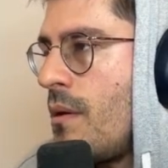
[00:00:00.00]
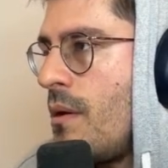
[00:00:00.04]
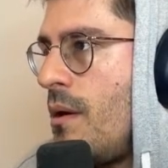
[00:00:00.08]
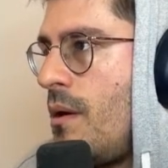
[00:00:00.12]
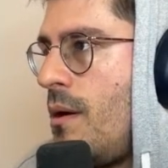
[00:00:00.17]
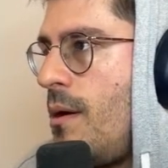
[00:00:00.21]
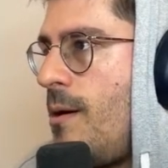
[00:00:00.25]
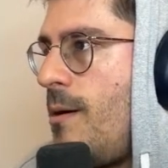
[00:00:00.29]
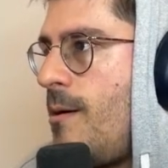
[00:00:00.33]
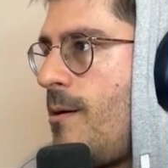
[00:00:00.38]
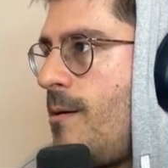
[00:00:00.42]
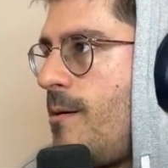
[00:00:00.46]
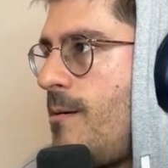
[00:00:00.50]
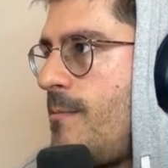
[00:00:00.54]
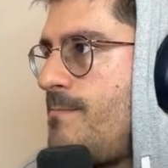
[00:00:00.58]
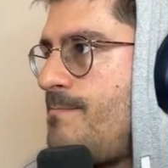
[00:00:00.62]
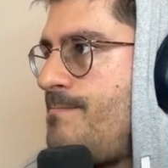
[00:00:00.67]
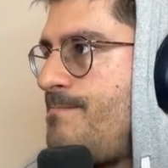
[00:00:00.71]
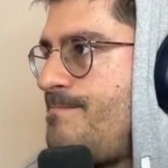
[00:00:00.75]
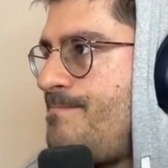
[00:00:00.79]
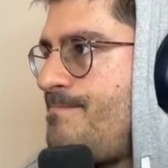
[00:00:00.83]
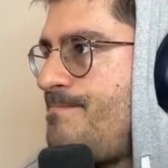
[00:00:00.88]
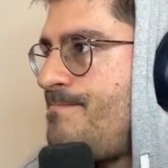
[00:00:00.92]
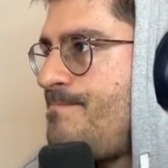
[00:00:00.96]
I'm
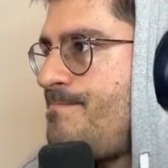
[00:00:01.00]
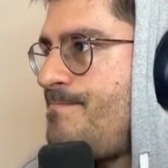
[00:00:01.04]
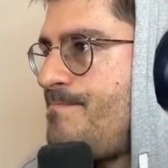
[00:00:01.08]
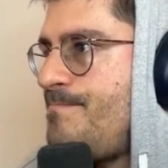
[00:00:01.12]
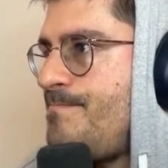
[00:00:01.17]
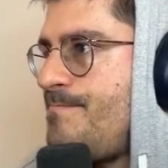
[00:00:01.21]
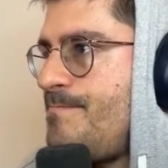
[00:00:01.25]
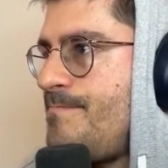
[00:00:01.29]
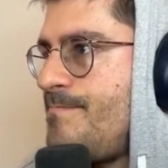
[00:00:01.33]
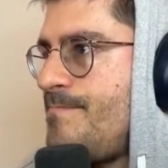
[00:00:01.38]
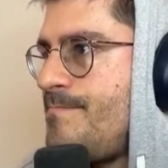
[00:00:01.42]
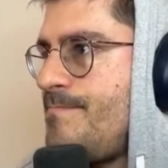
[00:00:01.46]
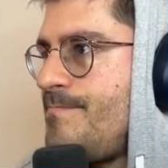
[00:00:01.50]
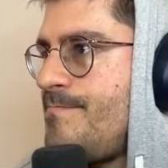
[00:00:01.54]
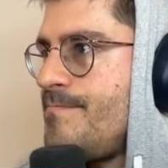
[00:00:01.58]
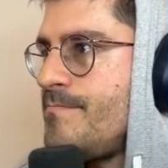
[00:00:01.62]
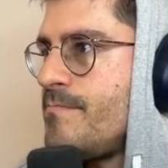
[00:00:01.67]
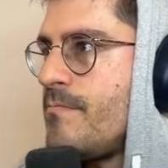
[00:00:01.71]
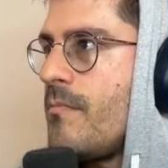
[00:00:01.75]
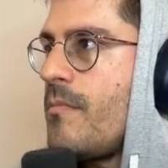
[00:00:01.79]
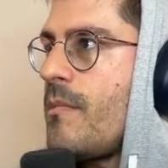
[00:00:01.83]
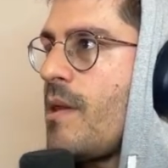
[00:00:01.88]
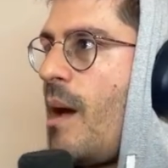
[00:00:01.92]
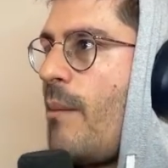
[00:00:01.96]

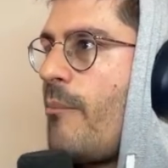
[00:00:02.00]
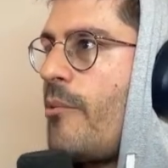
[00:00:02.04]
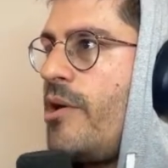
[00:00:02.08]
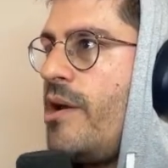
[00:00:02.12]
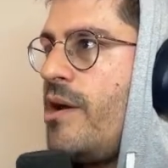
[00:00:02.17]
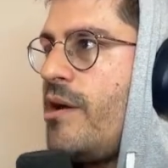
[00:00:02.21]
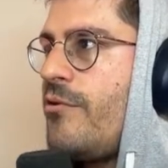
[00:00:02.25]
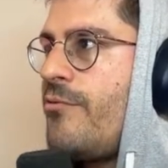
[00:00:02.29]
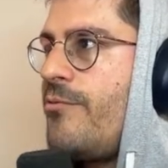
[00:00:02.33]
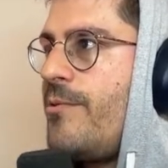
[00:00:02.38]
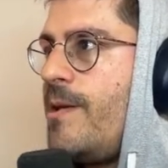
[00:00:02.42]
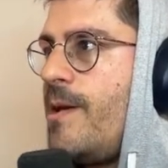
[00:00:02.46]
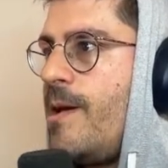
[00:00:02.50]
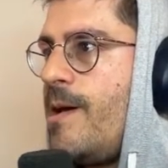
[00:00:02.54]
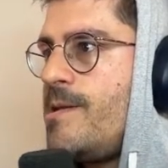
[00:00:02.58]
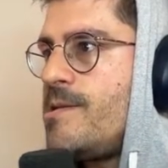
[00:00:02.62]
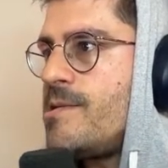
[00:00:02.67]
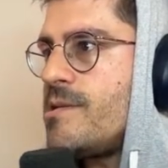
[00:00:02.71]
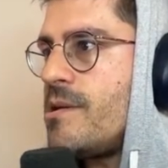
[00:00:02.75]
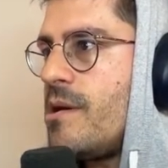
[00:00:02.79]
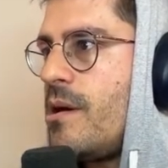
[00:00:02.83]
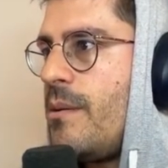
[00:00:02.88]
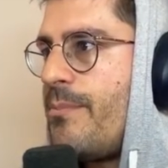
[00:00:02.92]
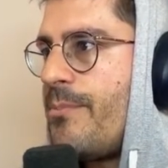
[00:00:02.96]
going to
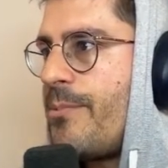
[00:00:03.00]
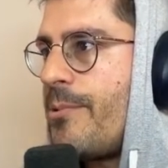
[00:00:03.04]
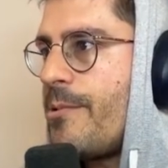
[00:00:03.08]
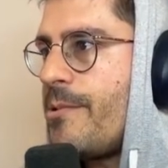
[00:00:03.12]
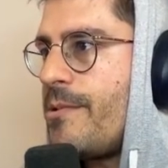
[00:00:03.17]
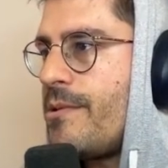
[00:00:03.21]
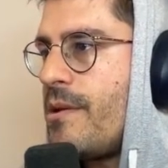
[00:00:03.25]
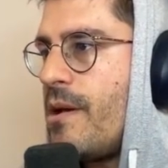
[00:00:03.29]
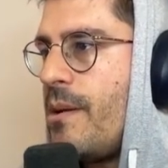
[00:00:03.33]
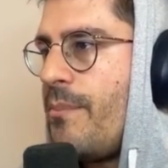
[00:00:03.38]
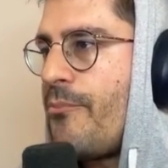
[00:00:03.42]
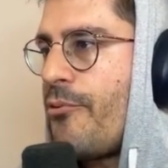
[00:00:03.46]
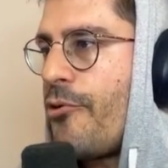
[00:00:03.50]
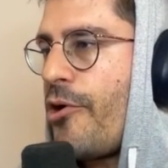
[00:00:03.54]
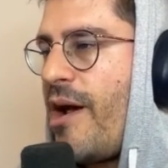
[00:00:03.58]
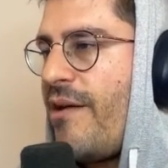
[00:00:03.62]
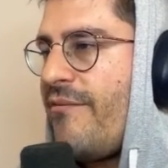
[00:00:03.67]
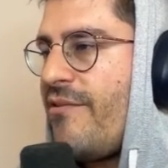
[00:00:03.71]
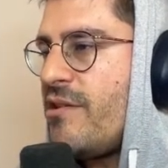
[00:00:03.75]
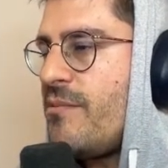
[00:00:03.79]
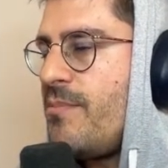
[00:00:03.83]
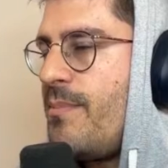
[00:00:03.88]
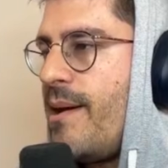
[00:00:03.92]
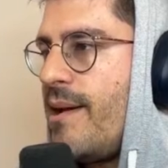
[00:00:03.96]
create a
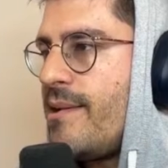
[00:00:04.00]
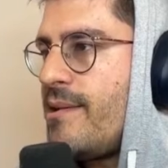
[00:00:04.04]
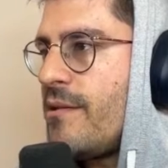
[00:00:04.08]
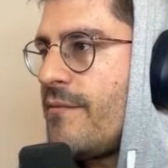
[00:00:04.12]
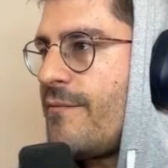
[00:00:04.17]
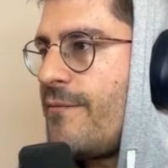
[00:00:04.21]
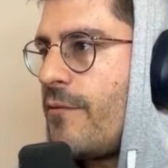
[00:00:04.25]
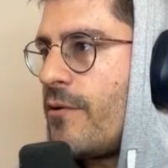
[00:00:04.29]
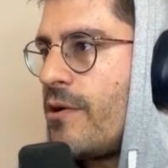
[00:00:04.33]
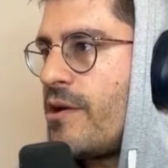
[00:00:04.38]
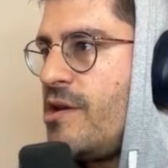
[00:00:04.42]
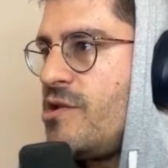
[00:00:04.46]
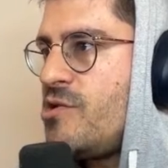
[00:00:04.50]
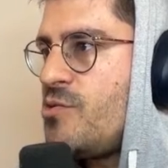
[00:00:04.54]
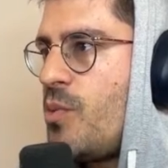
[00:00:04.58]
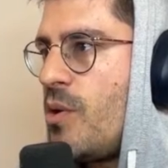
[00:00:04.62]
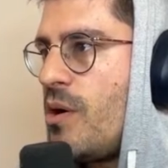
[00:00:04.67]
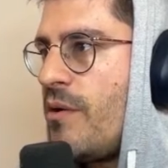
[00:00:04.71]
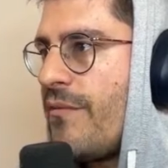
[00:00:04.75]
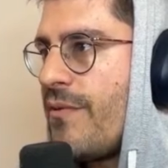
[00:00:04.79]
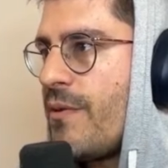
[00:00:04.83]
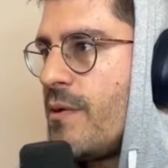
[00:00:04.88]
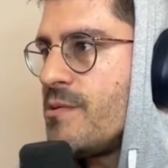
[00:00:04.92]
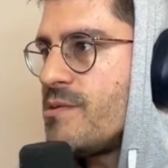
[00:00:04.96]
private method for each one
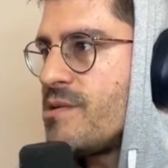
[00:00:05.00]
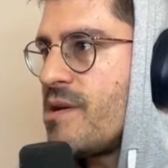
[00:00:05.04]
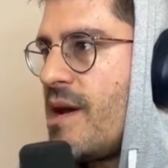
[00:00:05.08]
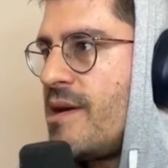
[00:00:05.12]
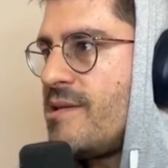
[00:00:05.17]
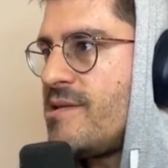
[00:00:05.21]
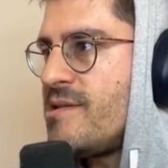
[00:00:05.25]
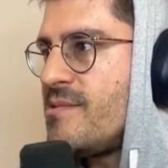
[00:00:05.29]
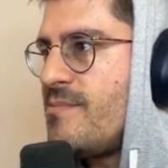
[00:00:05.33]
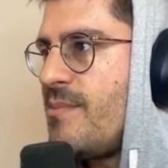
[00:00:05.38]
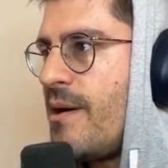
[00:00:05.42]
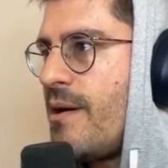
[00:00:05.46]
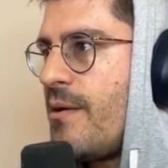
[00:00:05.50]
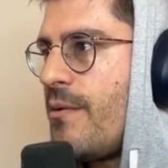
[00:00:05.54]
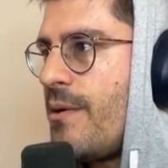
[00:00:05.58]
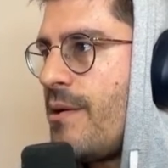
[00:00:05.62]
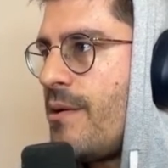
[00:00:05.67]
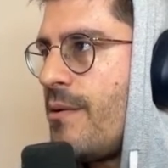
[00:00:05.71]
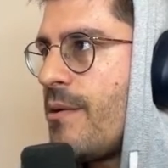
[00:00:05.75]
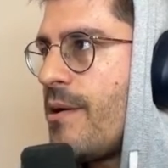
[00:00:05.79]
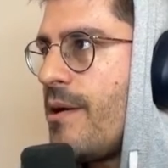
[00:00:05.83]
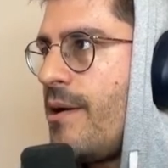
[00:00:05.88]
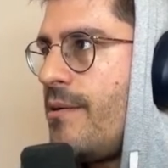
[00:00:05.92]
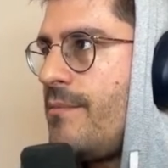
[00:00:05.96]
of those cases, by the way.
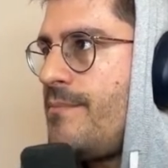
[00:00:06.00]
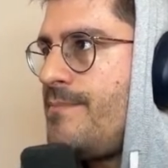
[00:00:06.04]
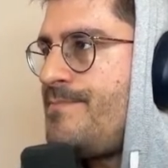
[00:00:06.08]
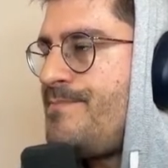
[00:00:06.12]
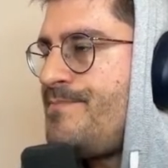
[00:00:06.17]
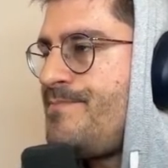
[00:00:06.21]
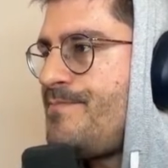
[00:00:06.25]
Okay.